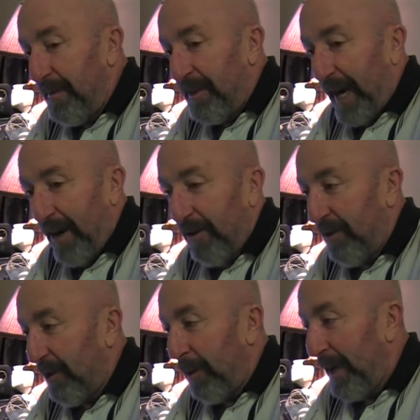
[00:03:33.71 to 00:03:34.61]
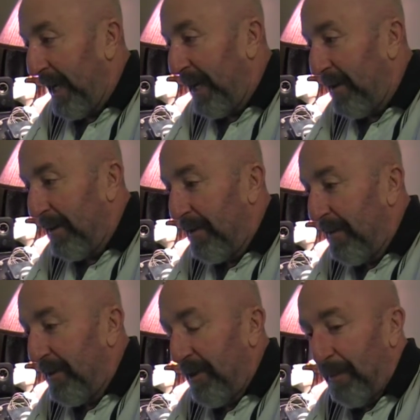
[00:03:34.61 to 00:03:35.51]
Tire, sewing, I don't know,
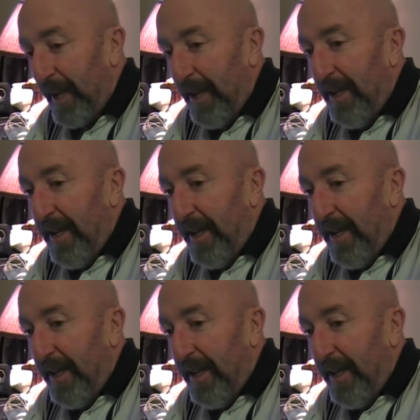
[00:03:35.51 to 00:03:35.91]
to something.